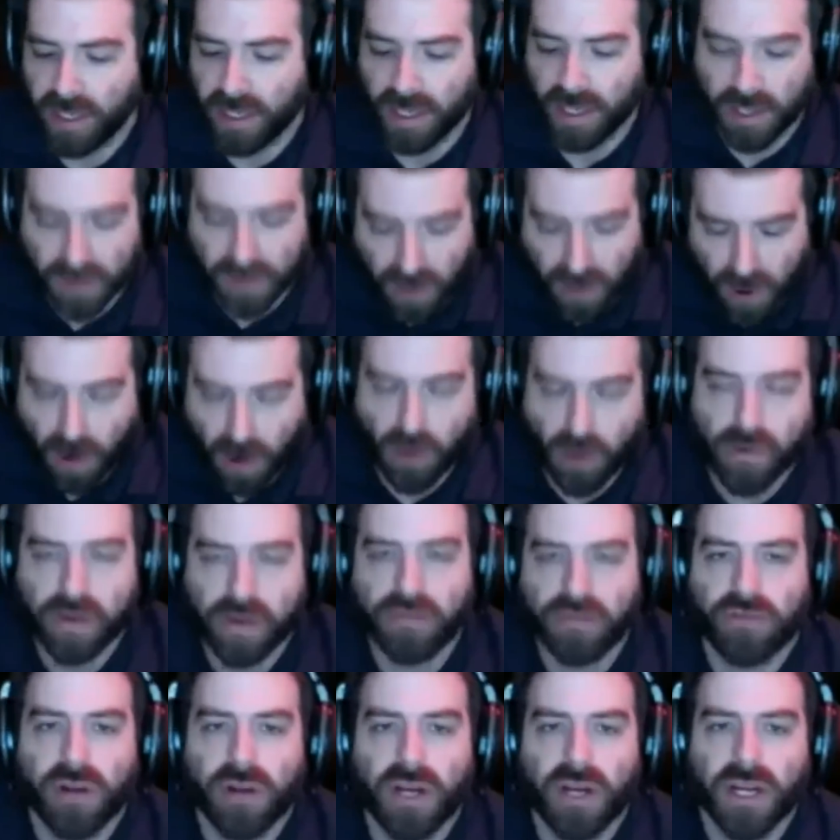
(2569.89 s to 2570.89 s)
They're always
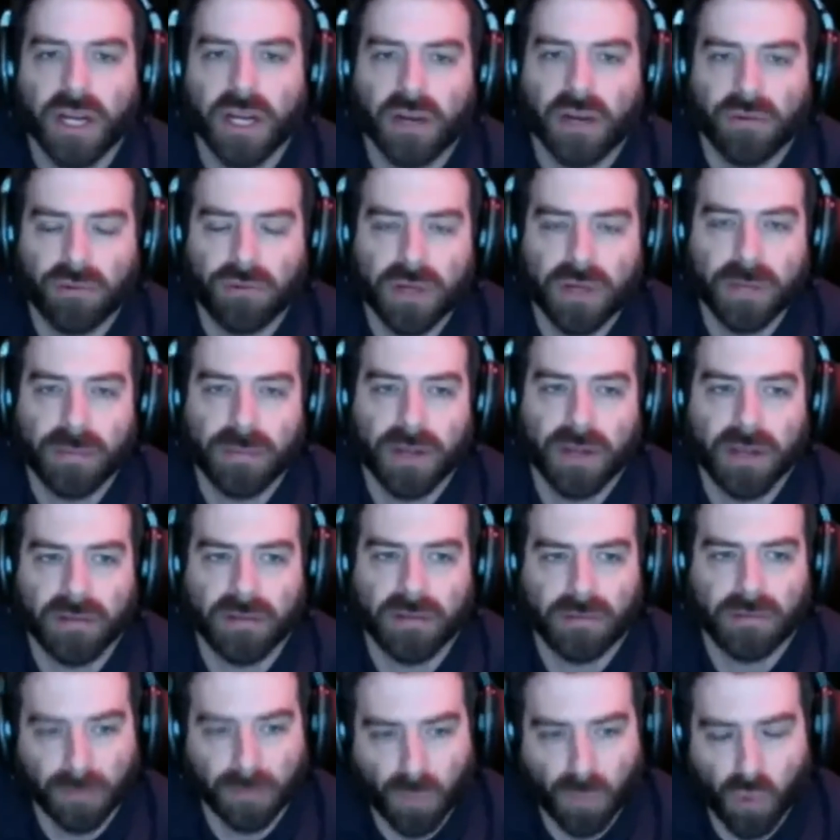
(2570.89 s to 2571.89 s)
trying to creep us
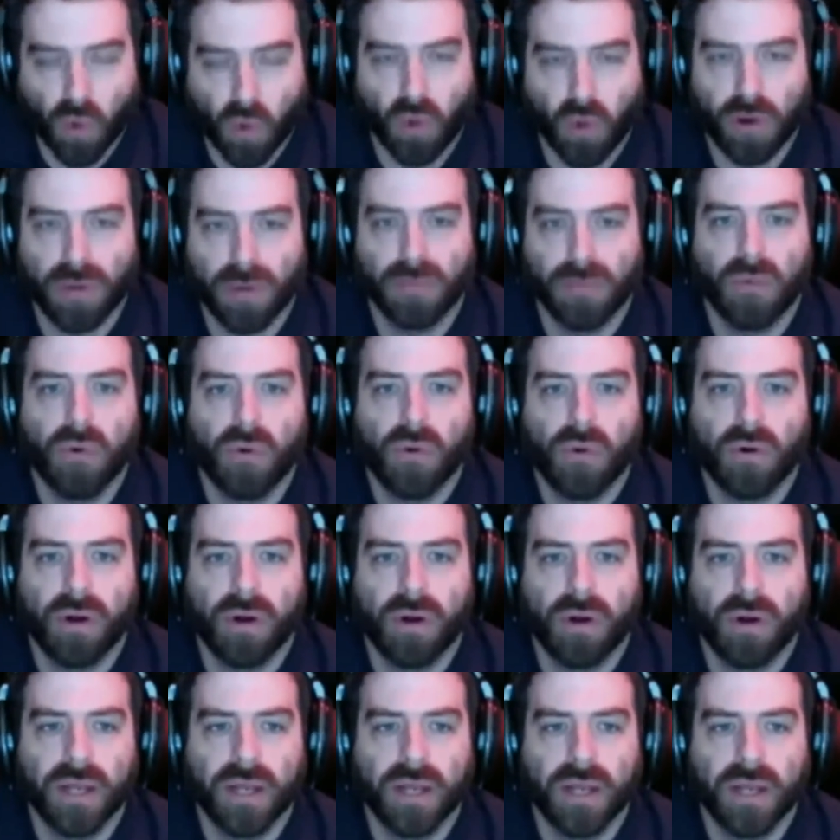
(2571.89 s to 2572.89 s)
more and more
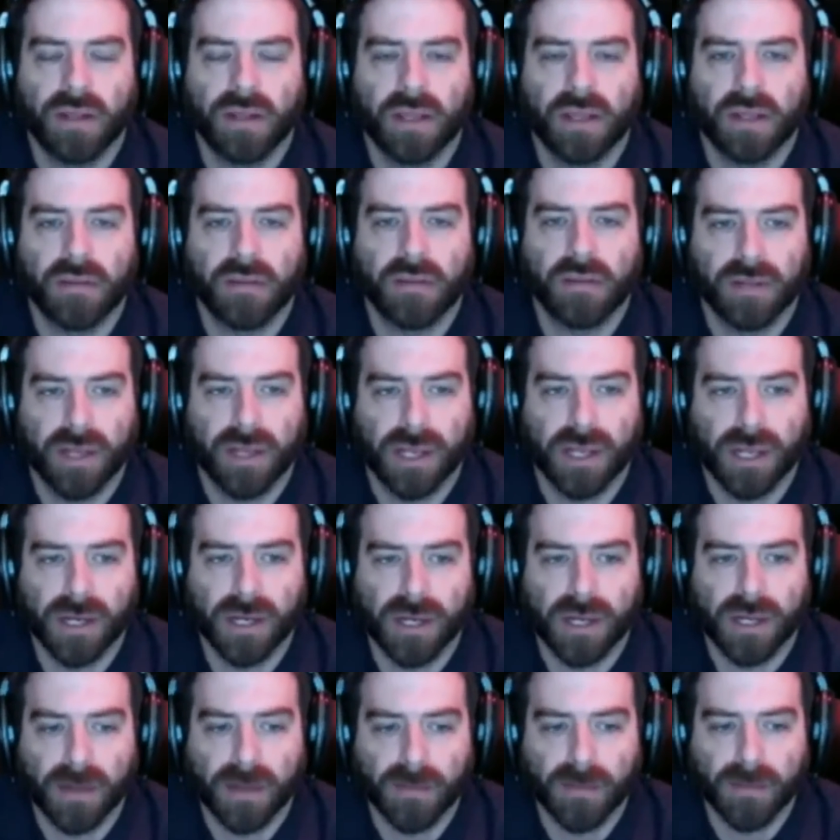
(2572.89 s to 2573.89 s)
into this, and
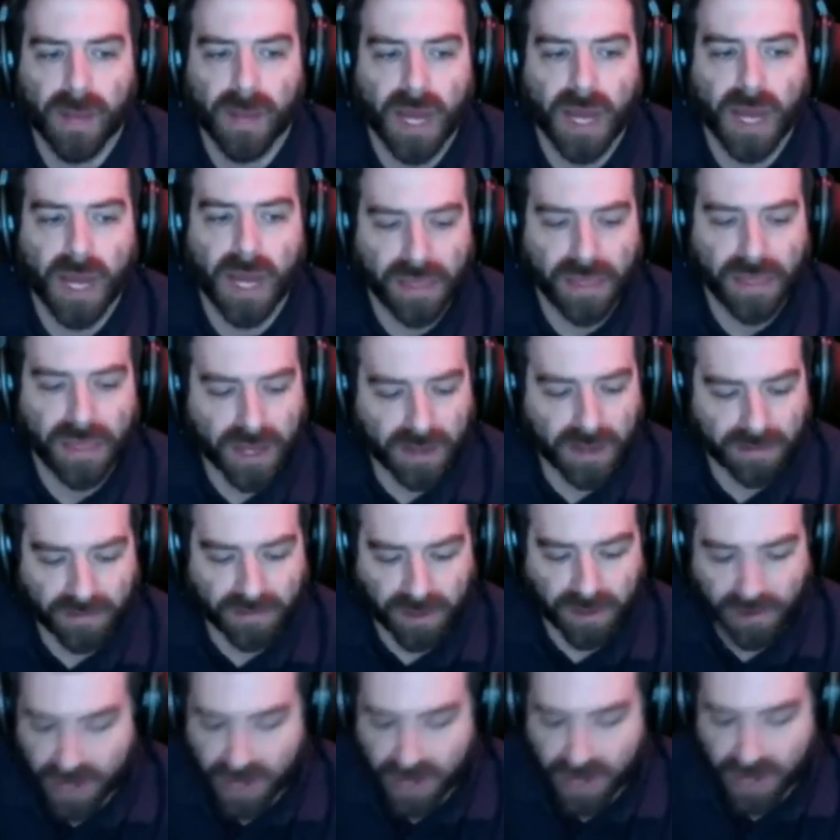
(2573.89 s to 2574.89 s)
I think
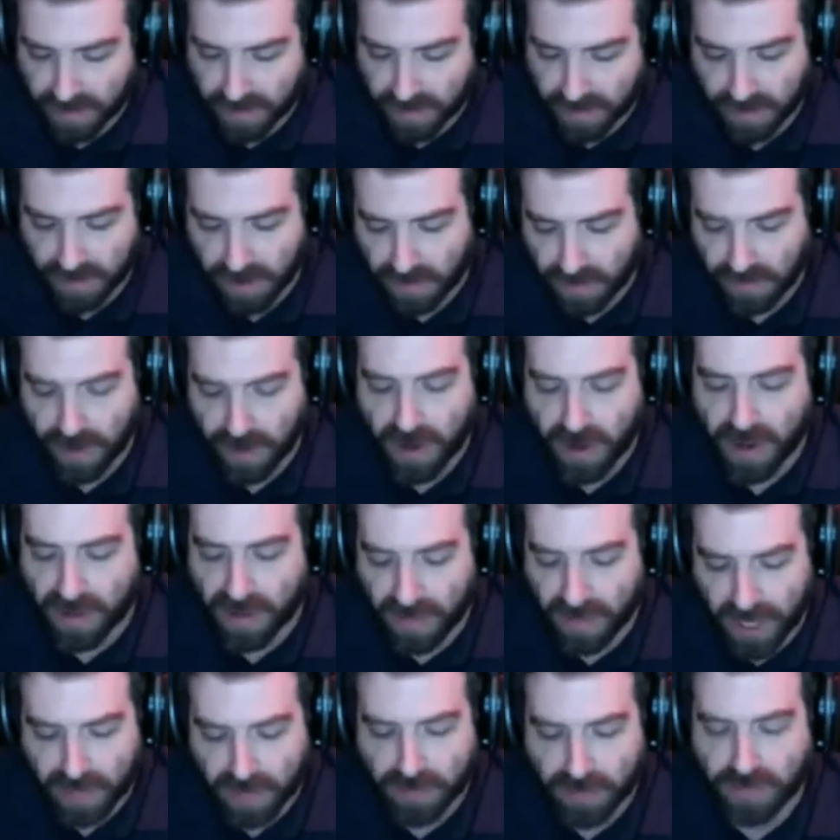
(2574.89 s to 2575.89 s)
Syria, it's just very
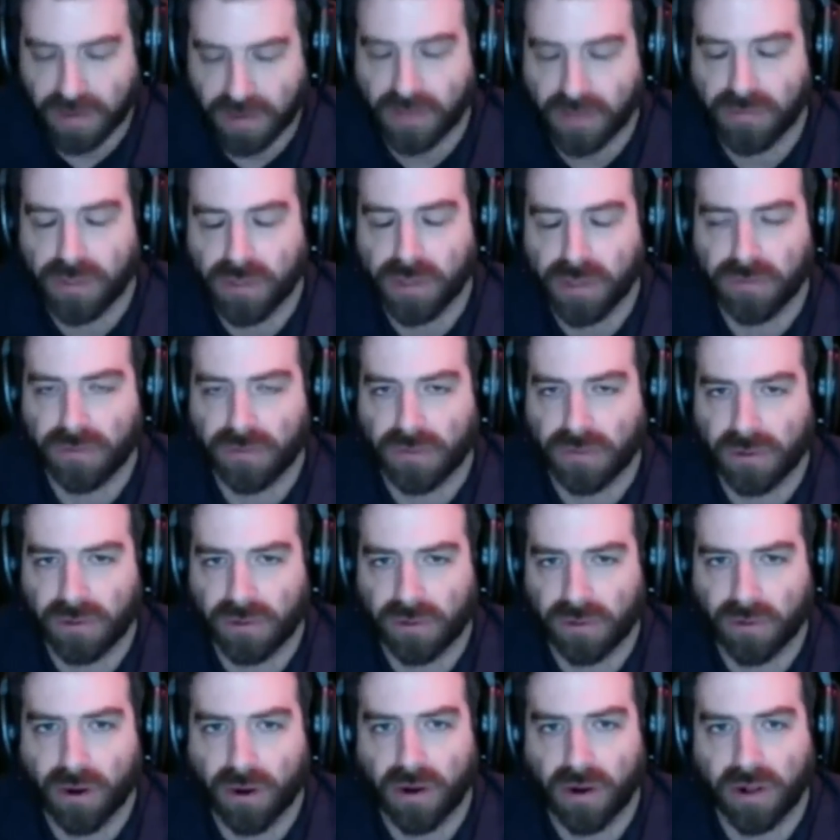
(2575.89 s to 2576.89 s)
interesting when you
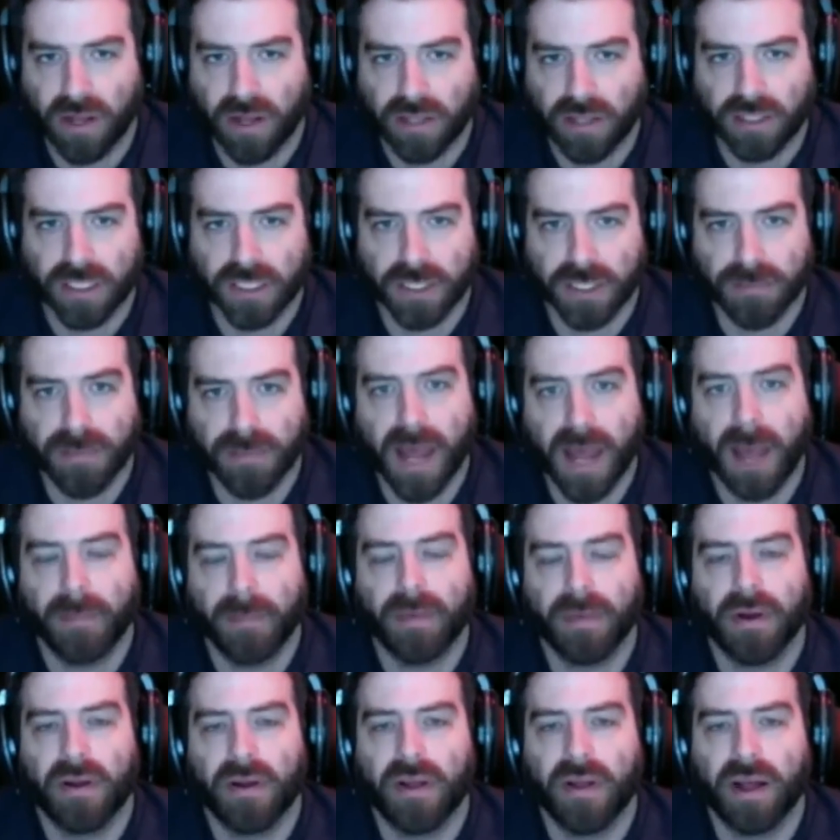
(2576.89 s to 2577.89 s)
chronologically map it
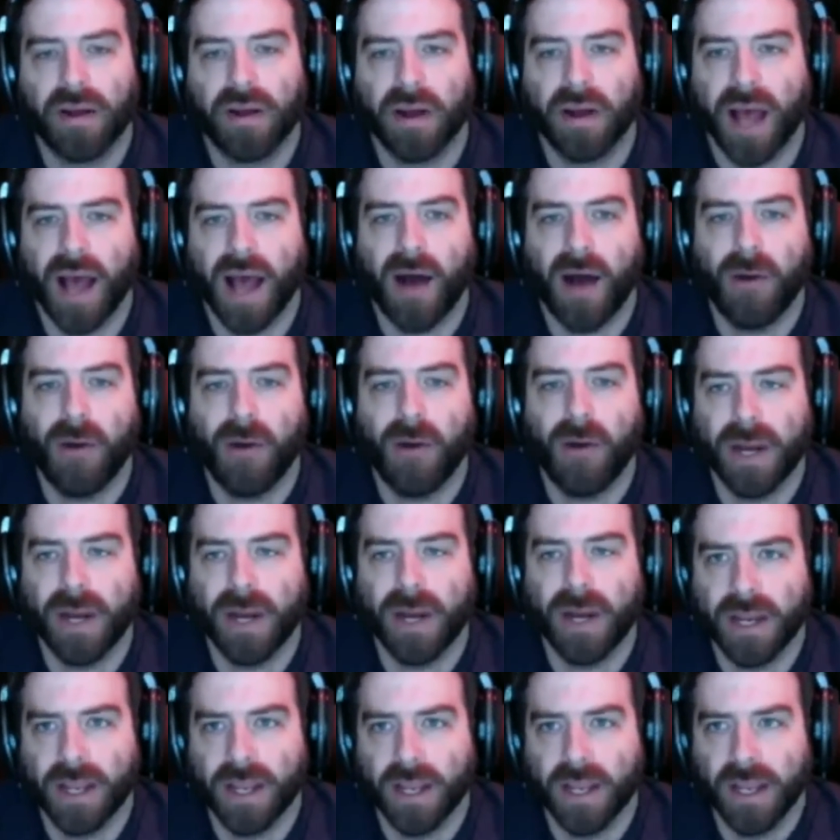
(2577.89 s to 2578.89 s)
all out, how
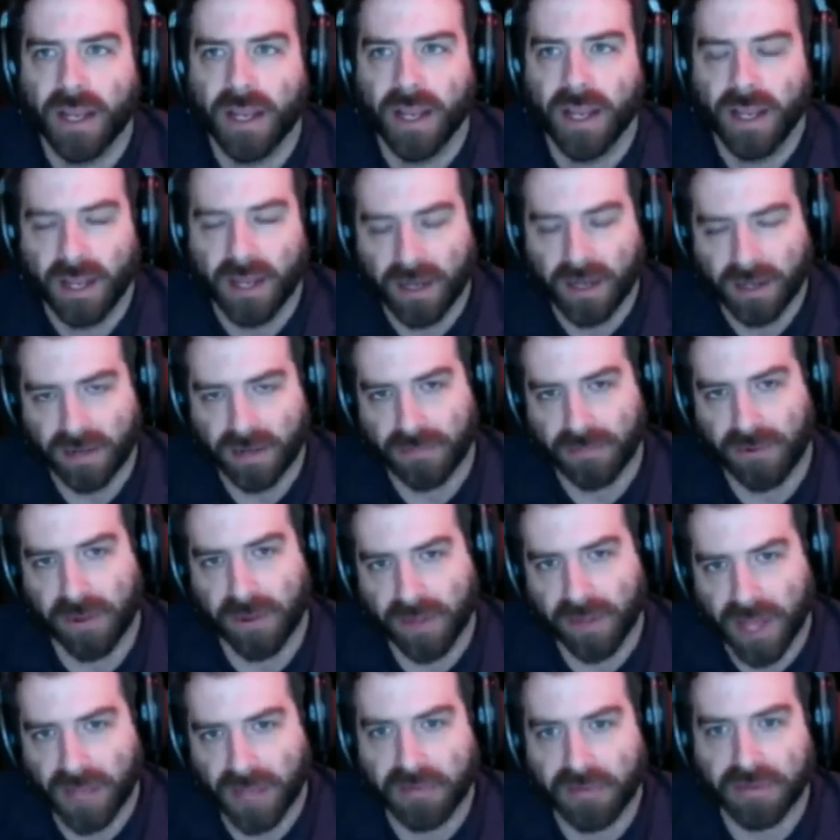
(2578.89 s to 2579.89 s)
many different
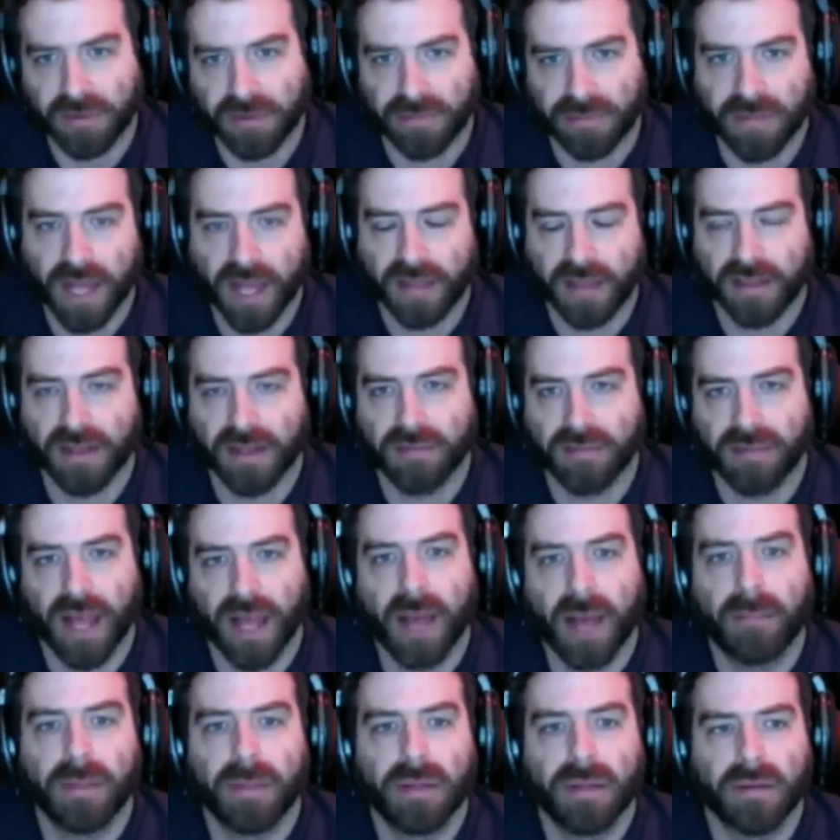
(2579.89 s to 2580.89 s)
levels of that have
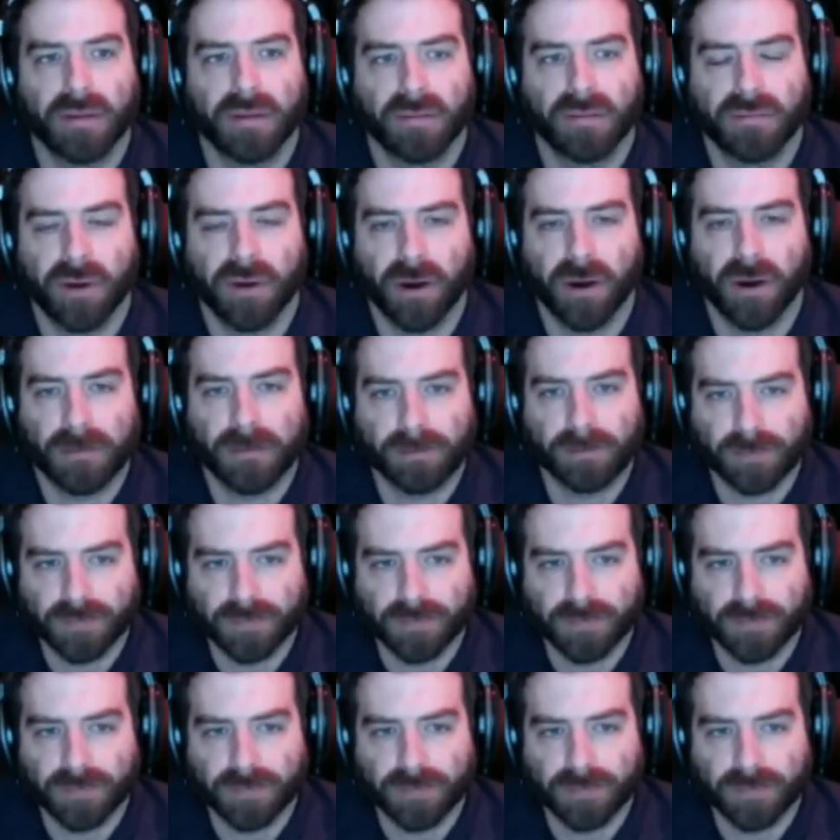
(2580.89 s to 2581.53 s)
happened so far.